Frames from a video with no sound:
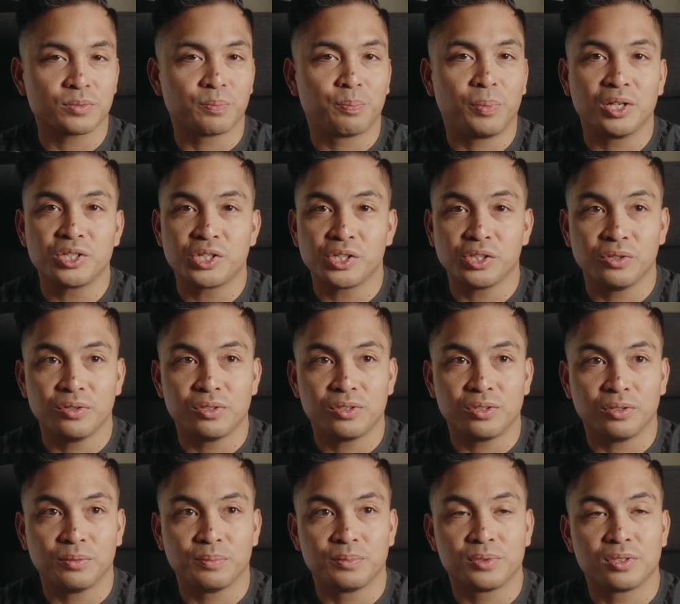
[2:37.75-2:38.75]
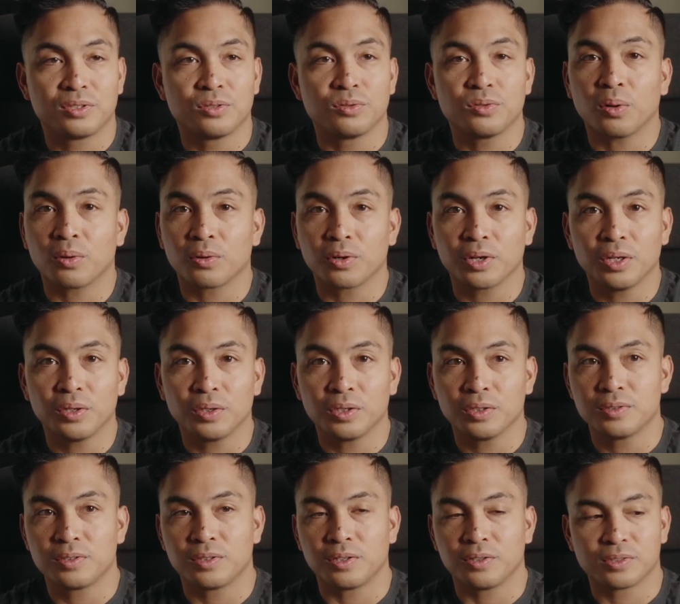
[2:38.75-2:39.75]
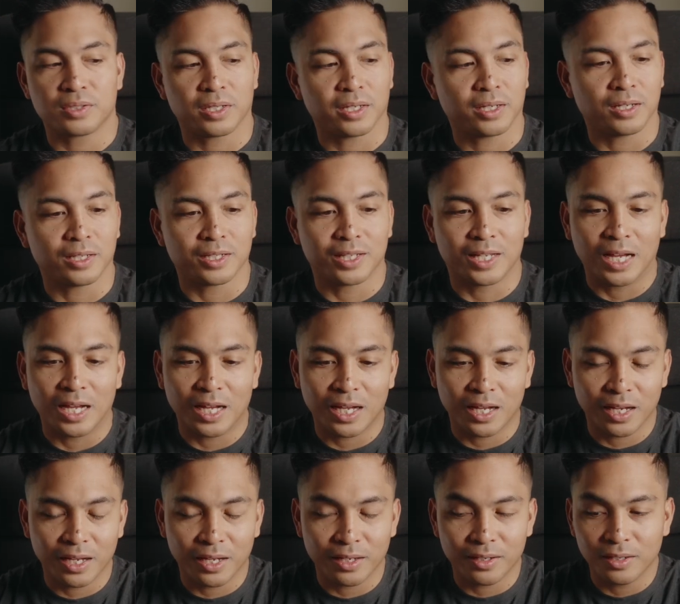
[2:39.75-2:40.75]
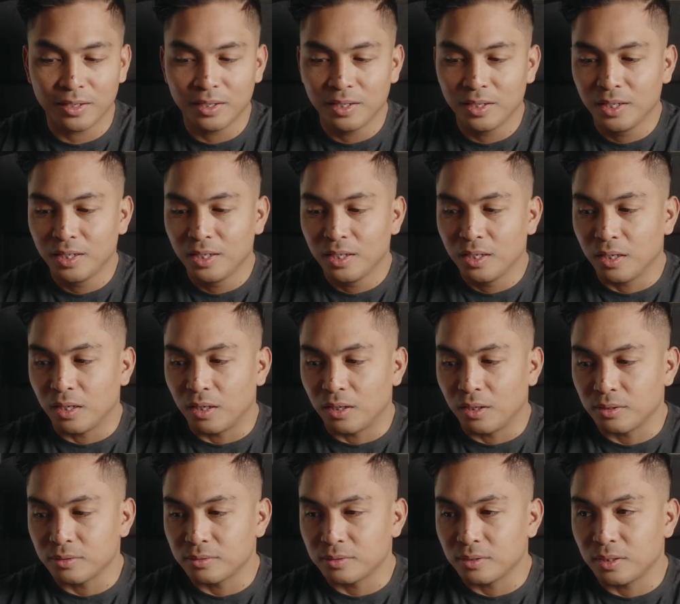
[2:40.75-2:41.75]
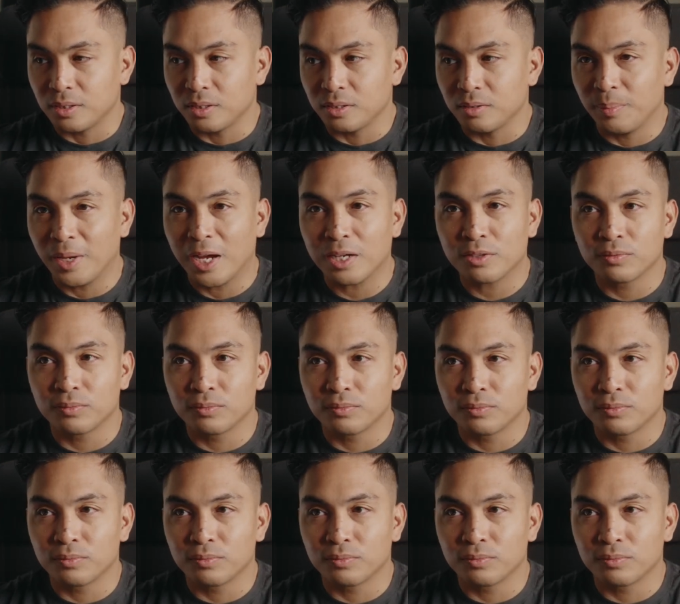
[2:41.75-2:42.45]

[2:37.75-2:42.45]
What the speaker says: bunch of YouTube tutorials. There's a guide on Mac, I